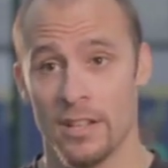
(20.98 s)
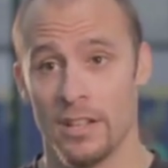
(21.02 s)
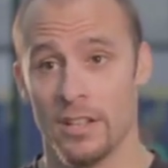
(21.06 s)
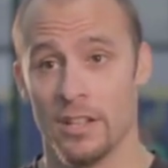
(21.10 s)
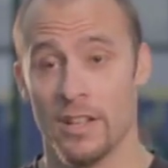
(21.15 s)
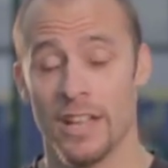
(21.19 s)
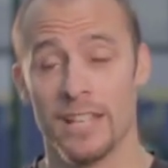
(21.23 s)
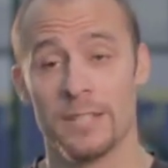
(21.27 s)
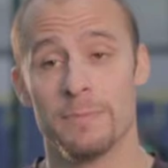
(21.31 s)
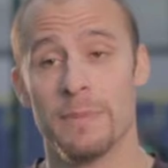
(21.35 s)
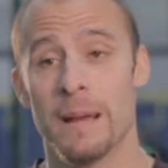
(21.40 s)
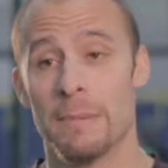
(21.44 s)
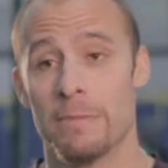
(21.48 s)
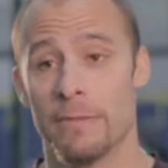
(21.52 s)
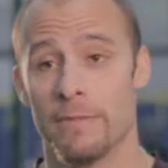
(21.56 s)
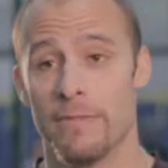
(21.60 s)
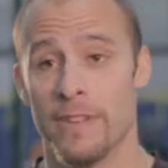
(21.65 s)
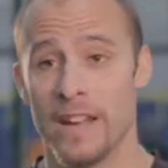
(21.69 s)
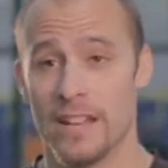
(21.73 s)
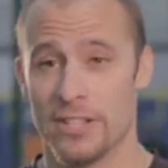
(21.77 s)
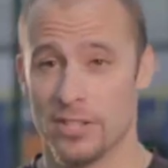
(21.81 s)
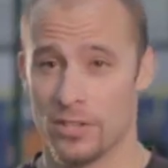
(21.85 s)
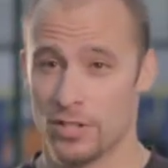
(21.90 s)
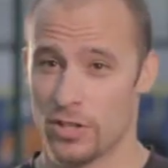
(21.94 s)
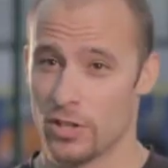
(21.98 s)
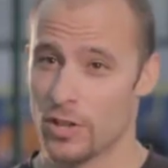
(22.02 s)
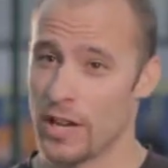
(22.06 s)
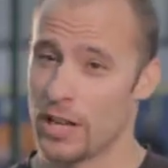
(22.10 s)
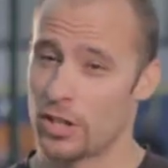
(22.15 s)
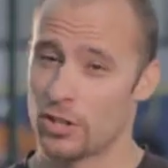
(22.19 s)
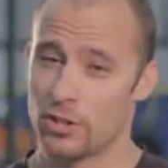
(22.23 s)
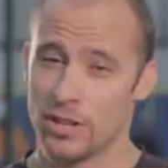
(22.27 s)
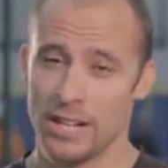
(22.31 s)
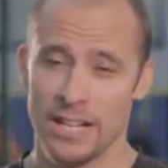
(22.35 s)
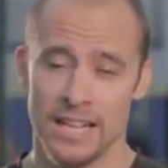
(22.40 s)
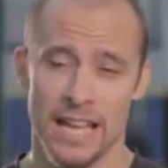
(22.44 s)
You know, that's my profession. So I
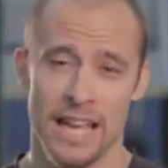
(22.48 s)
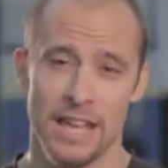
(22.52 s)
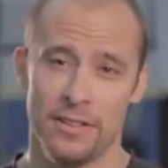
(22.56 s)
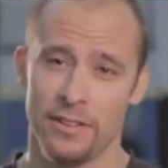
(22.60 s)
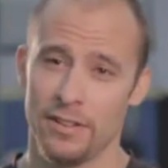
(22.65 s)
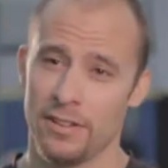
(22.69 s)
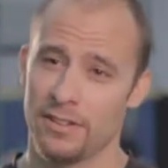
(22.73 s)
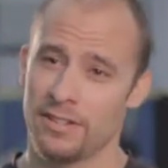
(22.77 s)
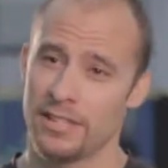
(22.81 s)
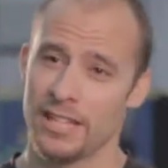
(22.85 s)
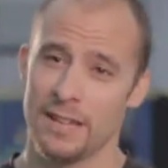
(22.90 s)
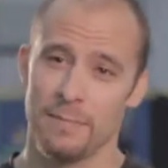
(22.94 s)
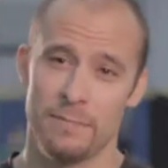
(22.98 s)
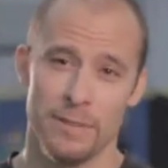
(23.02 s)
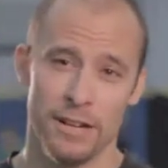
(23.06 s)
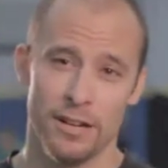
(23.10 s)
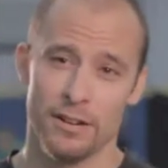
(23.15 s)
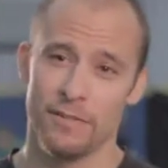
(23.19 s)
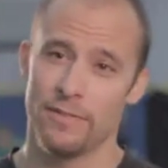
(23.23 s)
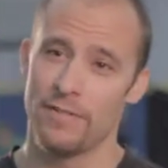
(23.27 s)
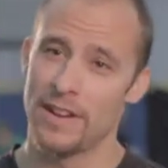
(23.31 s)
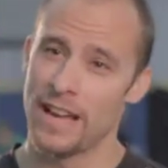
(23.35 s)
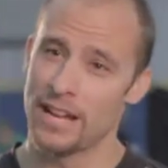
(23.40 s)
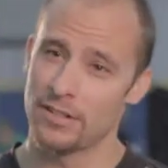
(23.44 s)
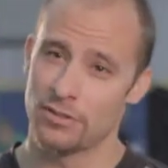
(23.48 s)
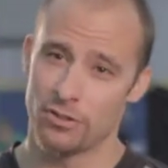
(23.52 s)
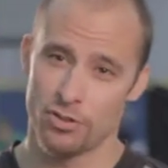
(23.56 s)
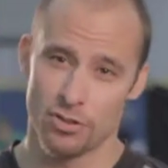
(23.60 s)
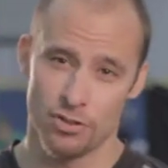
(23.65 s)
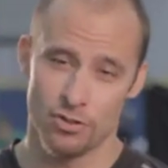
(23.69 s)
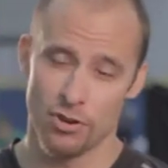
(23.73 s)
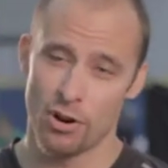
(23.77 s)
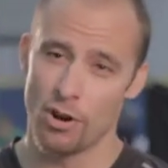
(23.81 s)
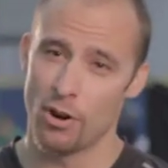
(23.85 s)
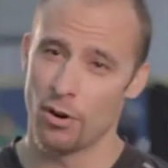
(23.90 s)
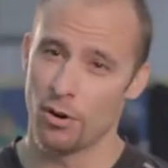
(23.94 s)
train athletes to get bigger, faster,
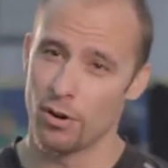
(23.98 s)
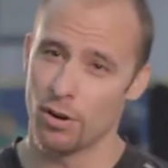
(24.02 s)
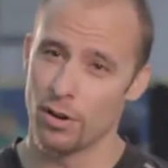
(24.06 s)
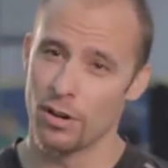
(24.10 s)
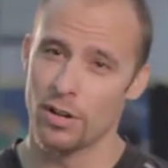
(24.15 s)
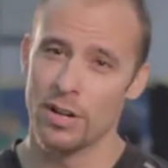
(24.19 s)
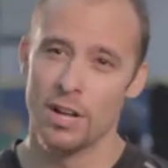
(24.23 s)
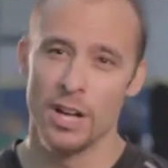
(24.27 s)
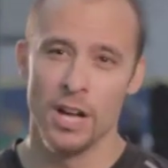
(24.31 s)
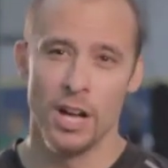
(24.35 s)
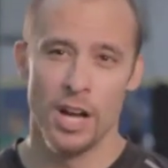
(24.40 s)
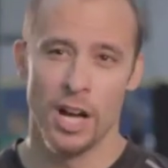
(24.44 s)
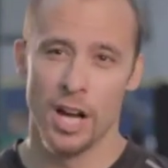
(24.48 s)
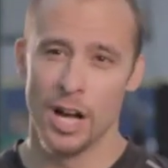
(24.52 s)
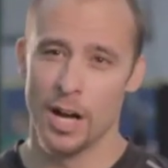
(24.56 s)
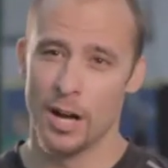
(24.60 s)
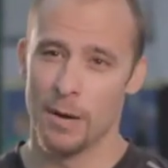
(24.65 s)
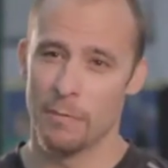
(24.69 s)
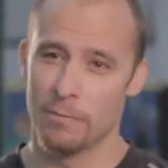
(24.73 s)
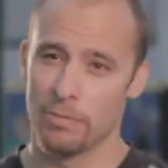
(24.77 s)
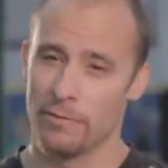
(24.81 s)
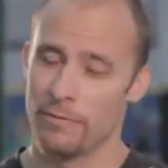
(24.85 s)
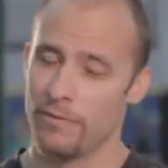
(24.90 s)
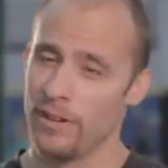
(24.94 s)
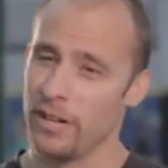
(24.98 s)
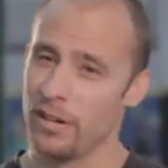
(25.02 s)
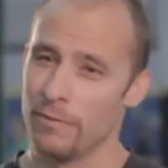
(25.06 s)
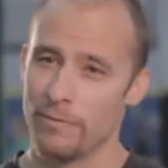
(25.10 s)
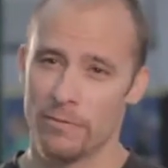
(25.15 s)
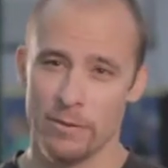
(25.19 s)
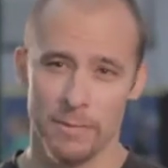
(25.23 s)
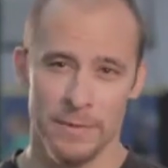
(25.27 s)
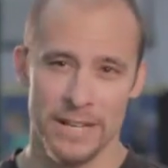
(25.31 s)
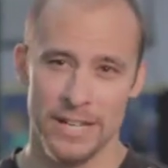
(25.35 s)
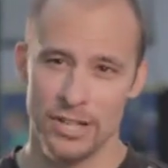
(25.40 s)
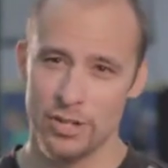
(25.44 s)
stronger, prevent them
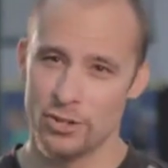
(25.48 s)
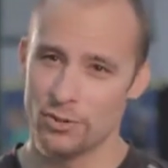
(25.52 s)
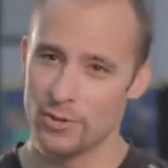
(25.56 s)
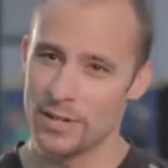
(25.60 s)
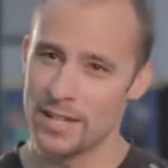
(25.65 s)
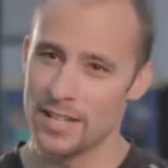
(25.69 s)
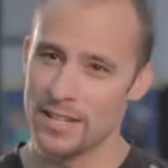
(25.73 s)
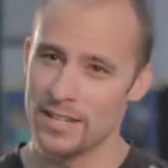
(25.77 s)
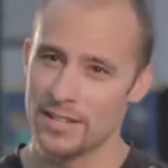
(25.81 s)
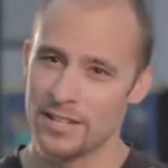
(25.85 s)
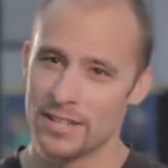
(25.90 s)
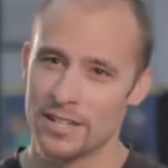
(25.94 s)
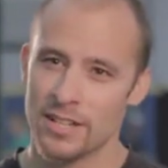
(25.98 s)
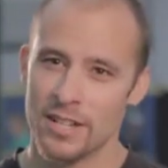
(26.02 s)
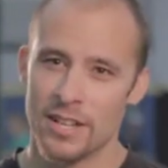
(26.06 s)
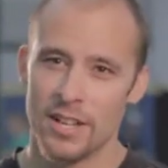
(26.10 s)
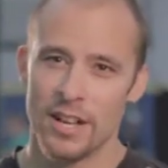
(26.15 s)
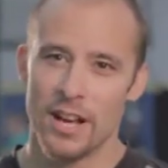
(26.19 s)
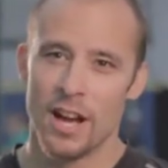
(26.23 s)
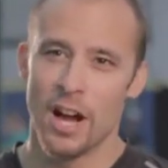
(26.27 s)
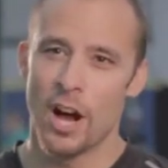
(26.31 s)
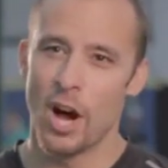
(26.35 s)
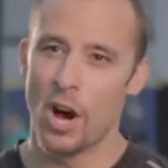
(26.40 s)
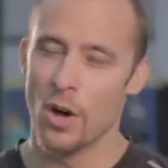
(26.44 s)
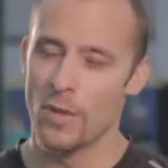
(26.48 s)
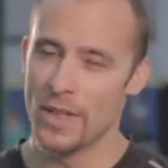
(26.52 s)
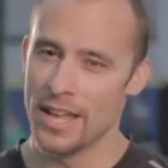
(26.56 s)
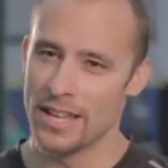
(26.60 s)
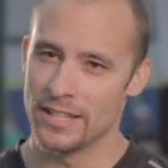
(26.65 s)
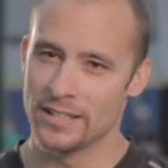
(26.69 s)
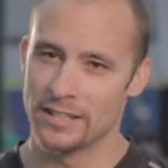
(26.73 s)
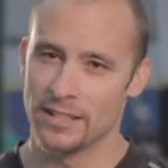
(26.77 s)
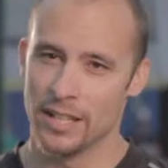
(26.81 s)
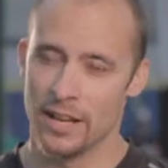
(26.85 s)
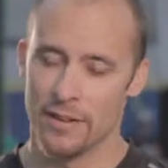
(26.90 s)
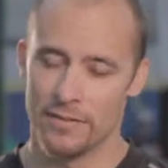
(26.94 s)
from injuries, all
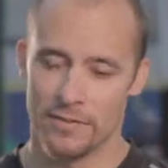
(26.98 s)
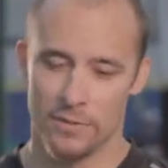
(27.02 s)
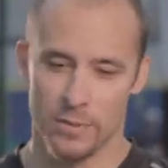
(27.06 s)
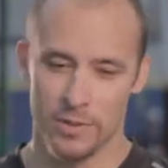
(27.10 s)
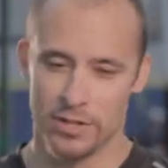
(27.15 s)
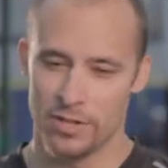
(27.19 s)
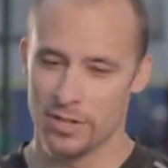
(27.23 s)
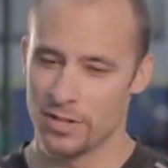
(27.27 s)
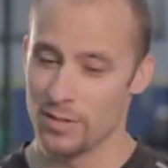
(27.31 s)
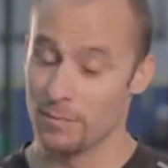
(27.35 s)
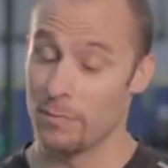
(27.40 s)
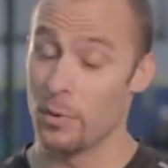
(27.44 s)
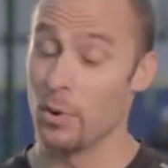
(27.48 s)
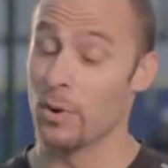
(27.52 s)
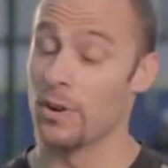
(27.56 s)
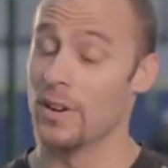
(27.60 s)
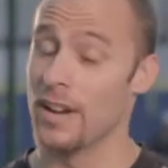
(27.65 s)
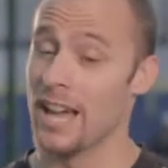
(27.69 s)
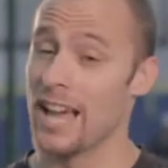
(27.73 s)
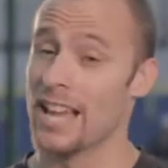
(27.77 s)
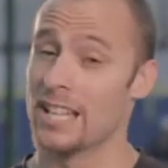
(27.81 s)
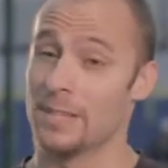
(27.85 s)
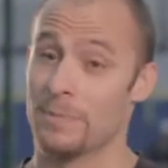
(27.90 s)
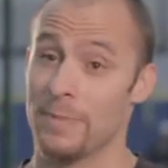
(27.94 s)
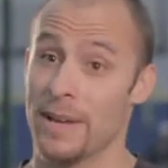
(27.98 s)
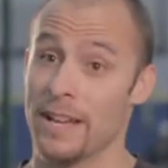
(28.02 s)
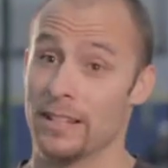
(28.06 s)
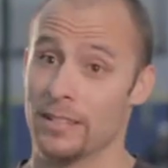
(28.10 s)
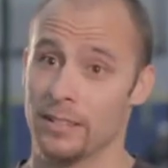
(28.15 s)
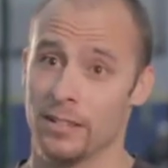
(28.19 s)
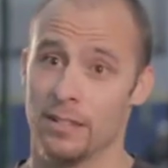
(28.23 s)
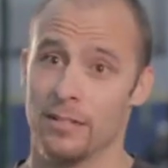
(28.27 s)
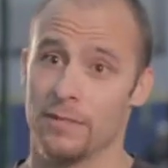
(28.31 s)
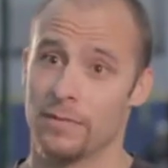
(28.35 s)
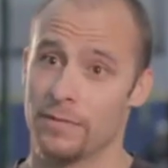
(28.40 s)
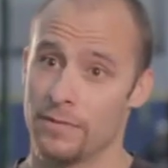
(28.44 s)
that stuff, which is an important
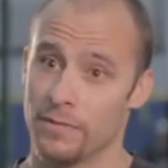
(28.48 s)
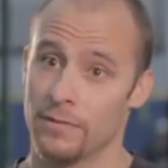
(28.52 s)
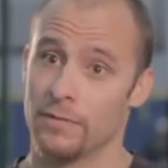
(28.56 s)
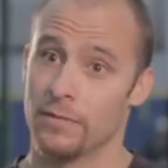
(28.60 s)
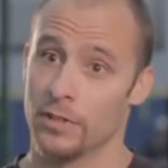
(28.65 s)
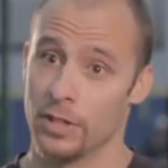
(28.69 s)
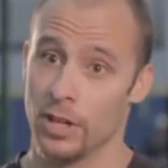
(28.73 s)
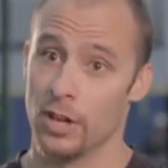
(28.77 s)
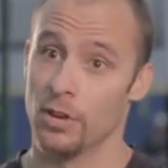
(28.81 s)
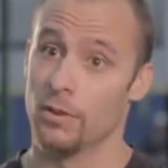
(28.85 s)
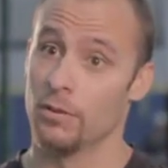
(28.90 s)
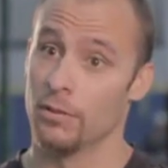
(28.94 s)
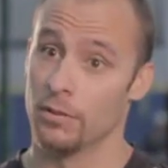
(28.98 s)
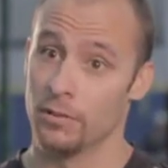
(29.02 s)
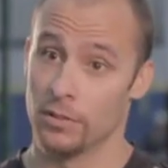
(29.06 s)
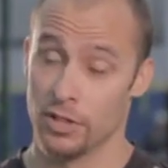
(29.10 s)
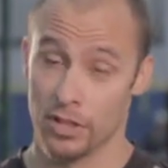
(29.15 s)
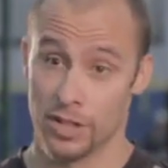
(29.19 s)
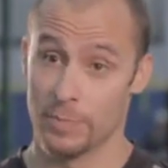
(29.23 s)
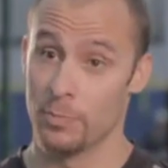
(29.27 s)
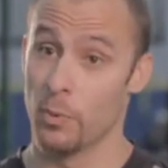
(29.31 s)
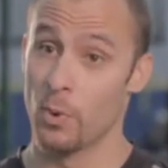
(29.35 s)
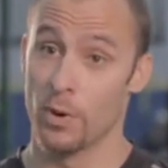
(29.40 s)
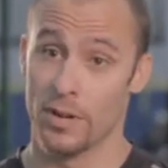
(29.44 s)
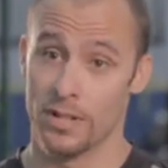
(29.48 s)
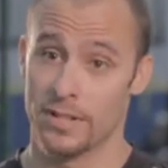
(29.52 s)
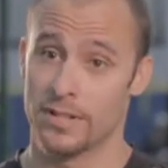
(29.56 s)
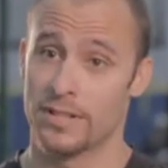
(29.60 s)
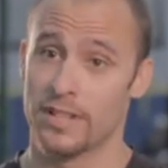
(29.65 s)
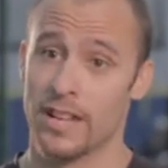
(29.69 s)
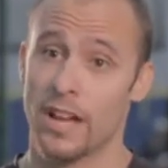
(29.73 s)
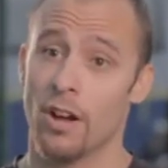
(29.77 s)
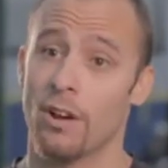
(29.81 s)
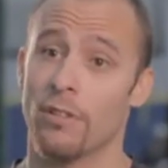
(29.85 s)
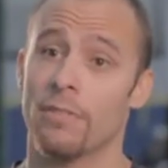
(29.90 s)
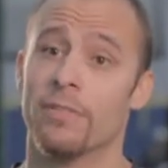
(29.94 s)
aspect of, you know, the sport
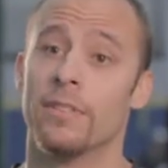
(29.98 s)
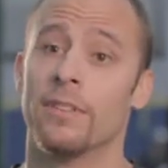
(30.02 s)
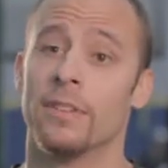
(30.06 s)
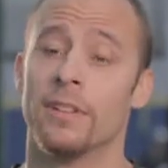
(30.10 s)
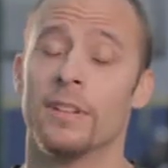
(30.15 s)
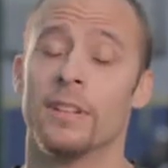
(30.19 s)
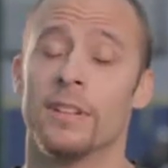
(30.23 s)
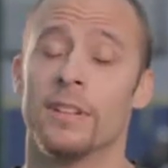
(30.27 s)
itself.